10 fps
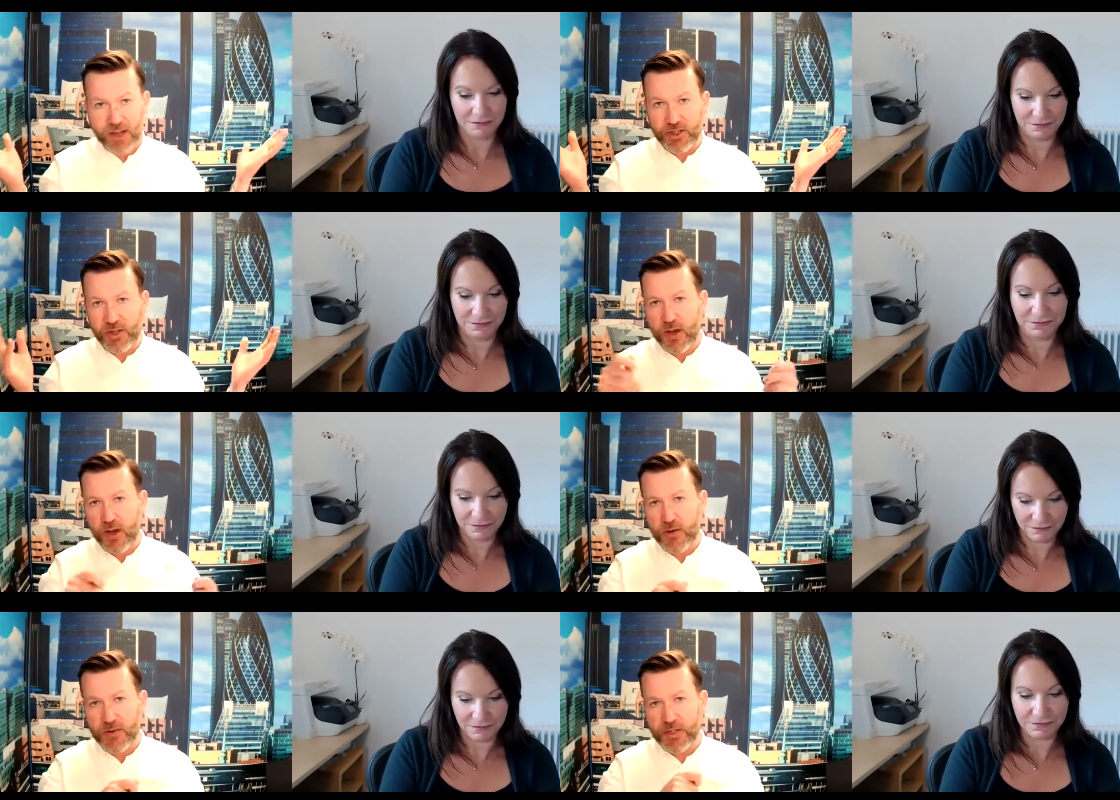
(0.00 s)
Speaker 1: who
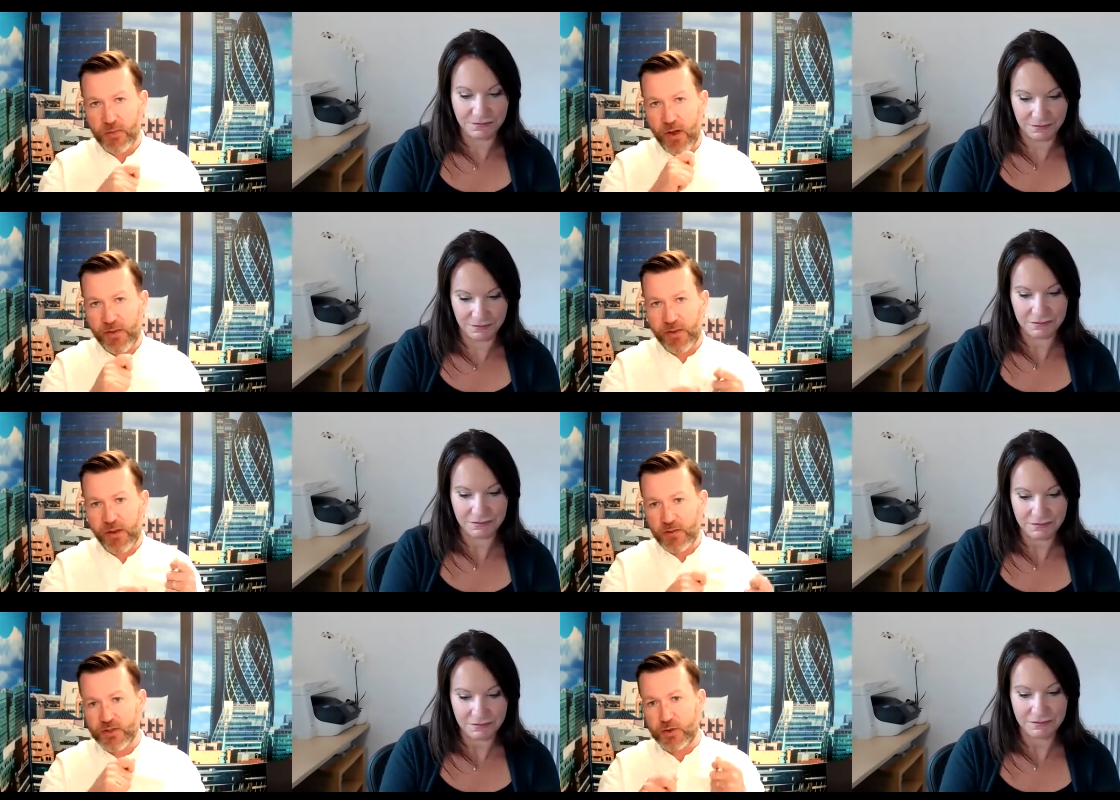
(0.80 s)
knows, and whether
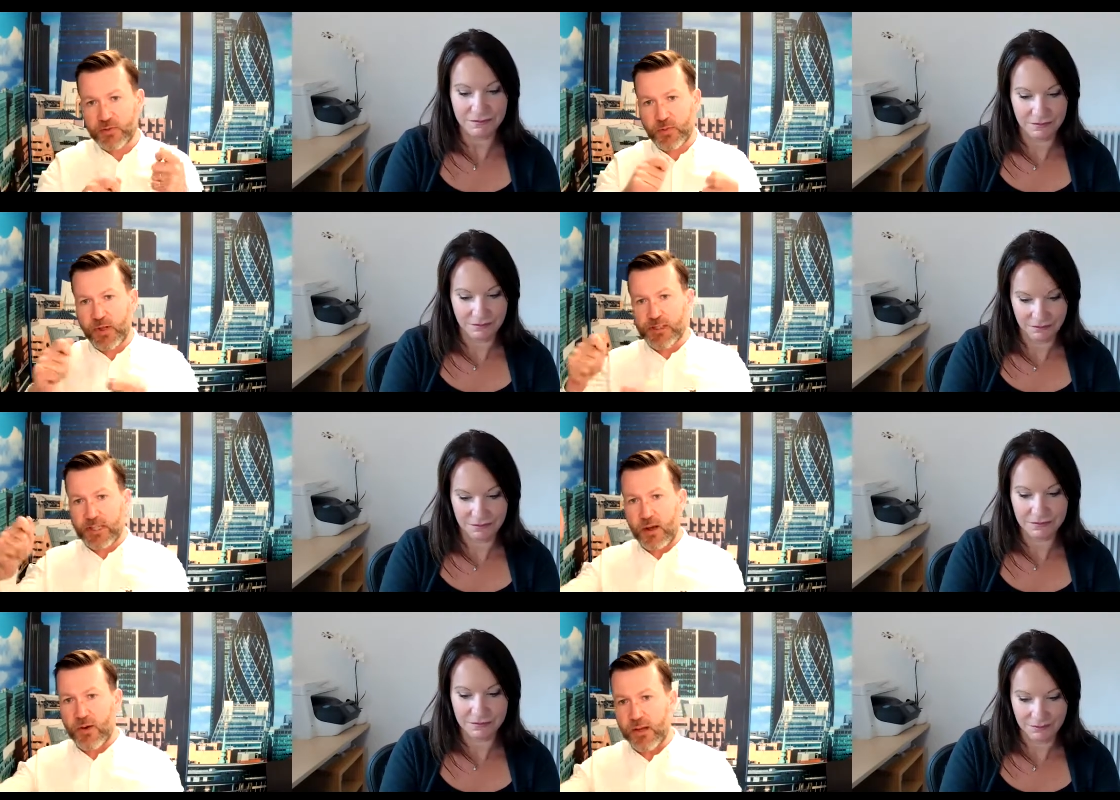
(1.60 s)
those jobs will
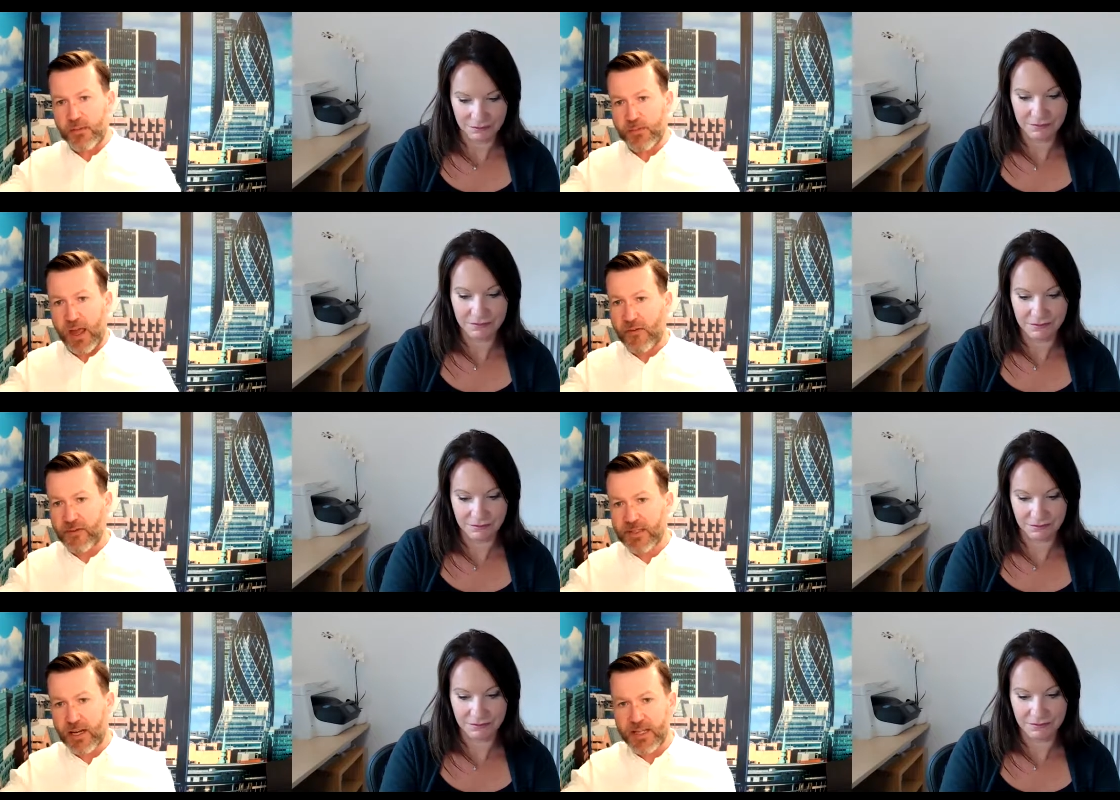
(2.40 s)
slowly get
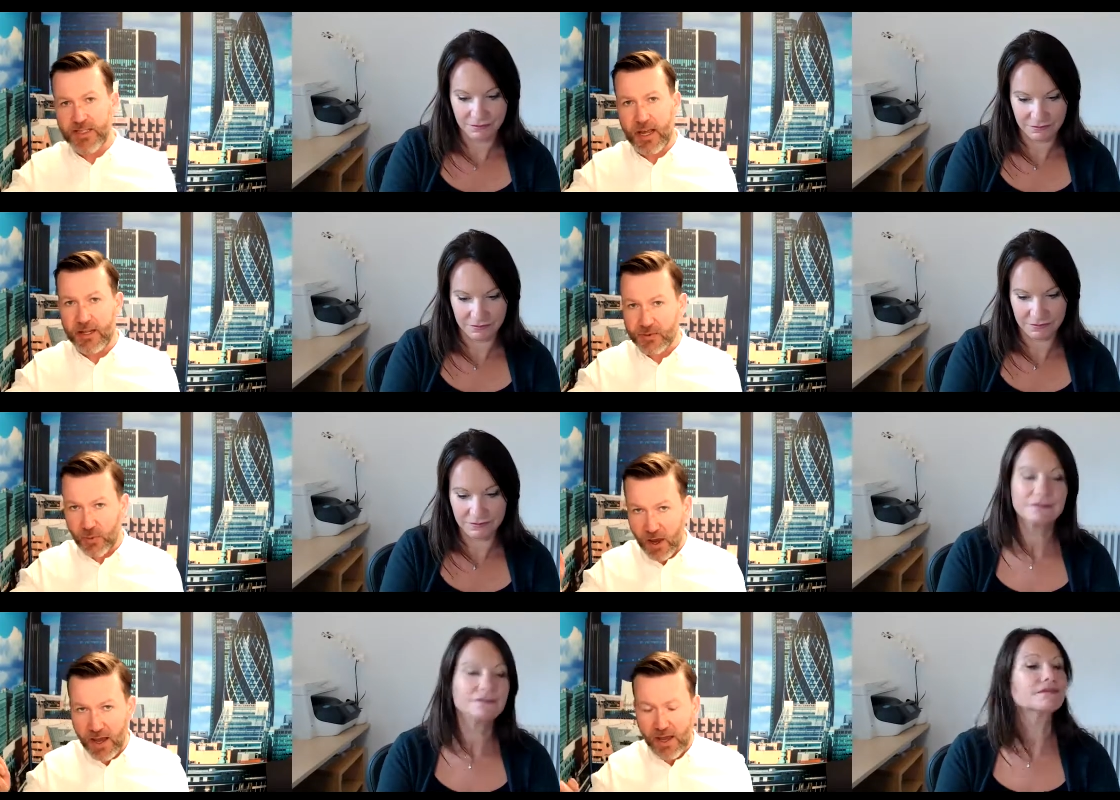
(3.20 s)
advertised
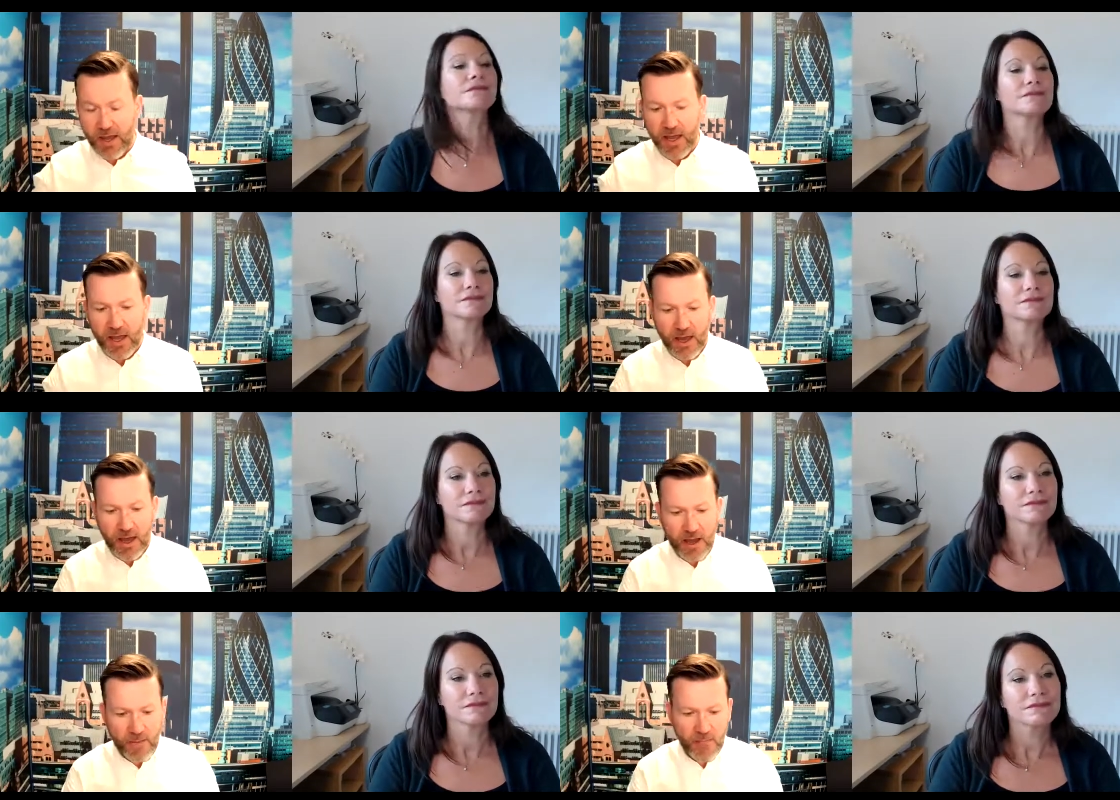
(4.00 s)
elsewhere.
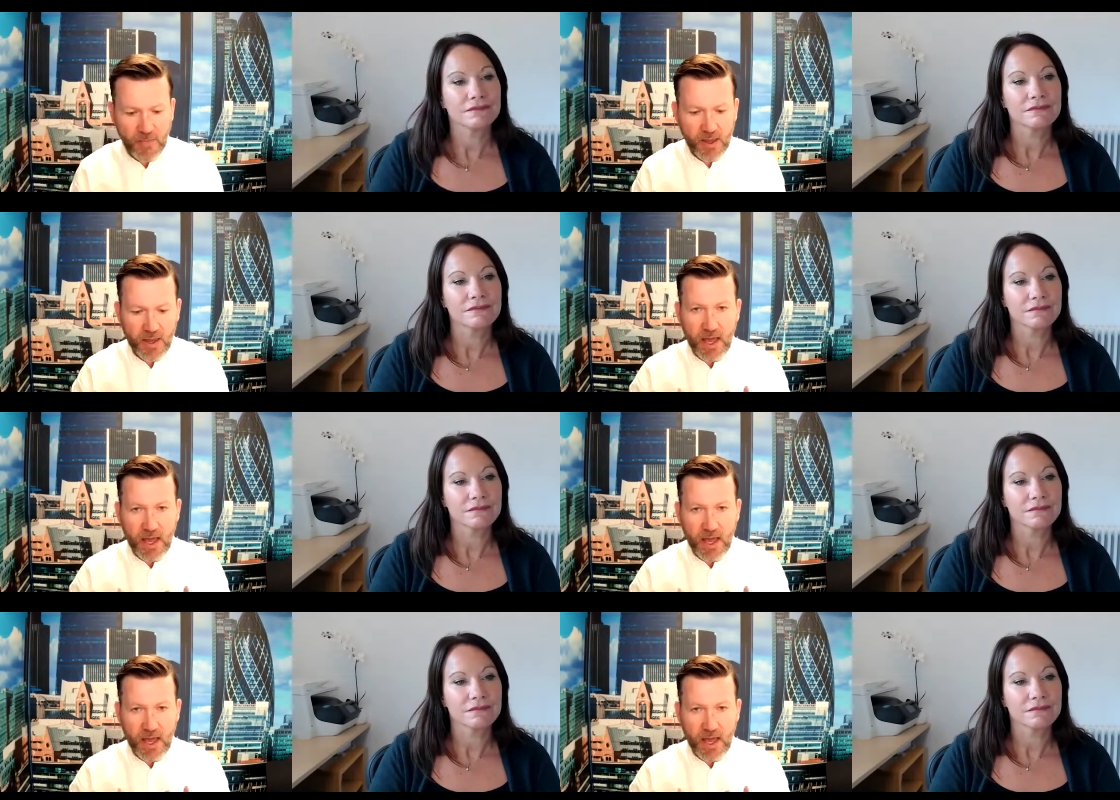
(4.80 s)
Um,